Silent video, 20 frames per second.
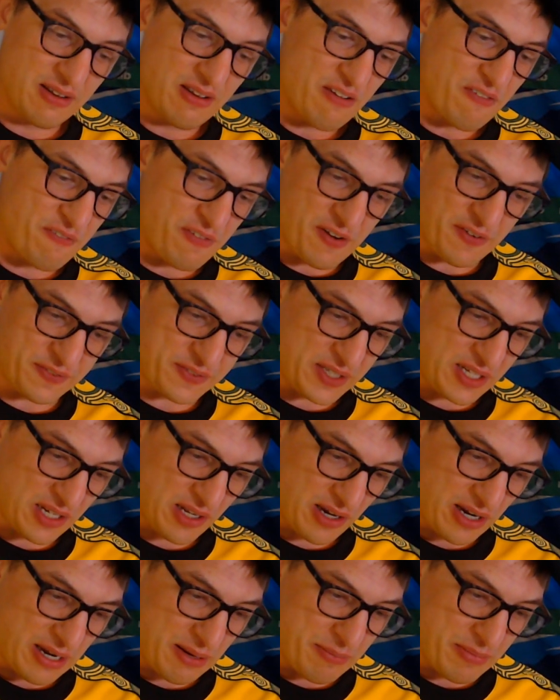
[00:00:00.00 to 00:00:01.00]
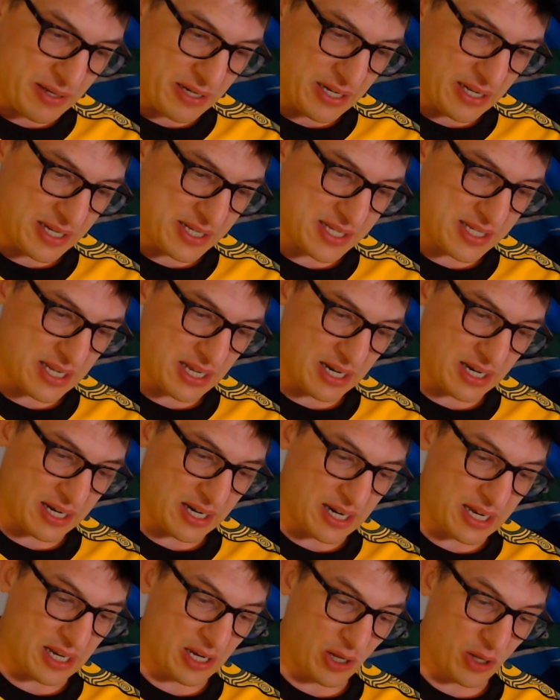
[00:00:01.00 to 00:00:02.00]
59 minutes,
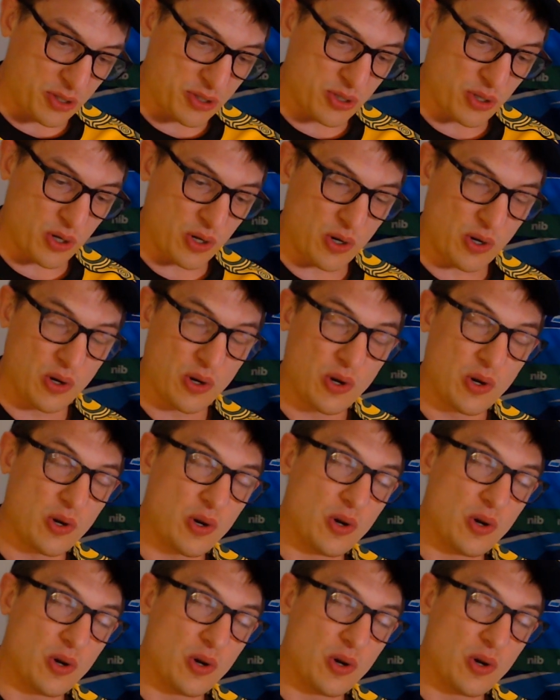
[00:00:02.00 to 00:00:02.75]
Salakai Aloto.